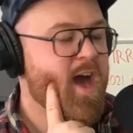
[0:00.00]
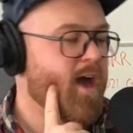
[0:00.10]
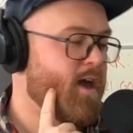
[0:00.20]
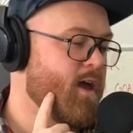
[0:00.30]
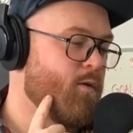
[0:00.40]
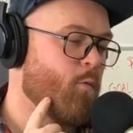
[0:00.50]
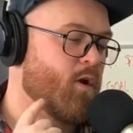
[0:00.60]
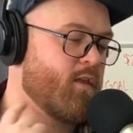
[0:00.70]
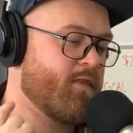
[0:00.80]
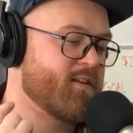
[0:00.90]
day? And so. One
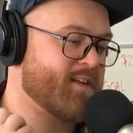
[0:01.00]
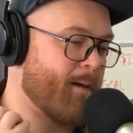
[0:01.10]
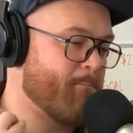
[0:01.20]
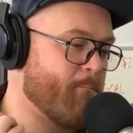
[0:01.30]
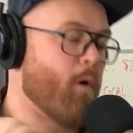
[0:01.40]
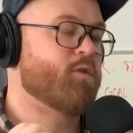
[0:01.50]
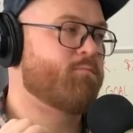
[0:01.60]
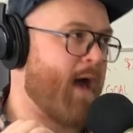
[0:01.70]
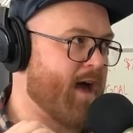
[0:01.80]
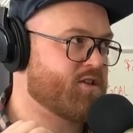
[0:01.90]
of the things I'm most
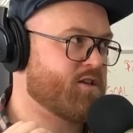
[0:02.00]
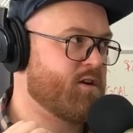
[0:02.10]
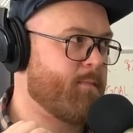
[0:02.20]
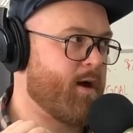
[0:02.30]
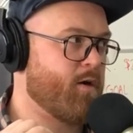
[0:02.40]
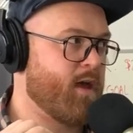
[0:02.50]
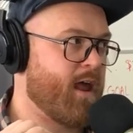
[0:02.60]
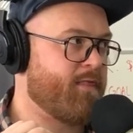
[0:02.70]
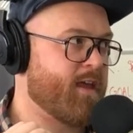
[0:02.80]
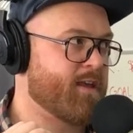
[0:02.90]
passionate about, and I
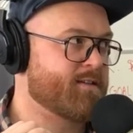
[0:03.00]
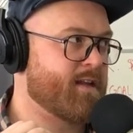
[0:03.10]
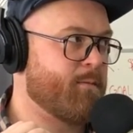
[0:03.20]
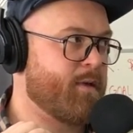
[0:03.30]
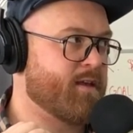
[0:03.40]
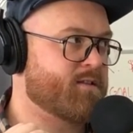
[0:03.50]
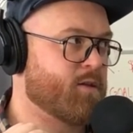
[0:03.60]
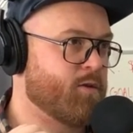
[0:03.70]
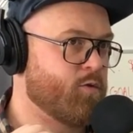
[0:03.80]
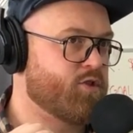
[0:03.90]
think is going to be a
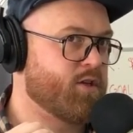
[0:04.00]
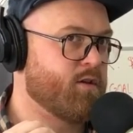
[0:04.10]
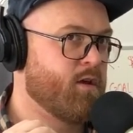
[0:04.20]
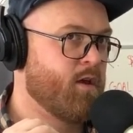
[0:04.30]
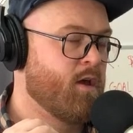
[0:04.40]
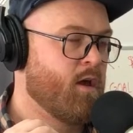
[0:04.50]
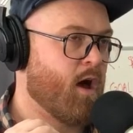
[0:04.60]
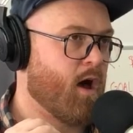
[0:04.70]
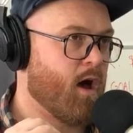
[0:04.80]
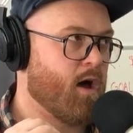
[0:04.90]
solution
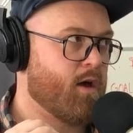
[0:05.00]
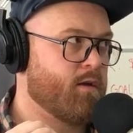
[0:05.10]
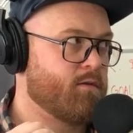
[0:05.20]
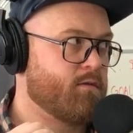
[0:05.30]
uh,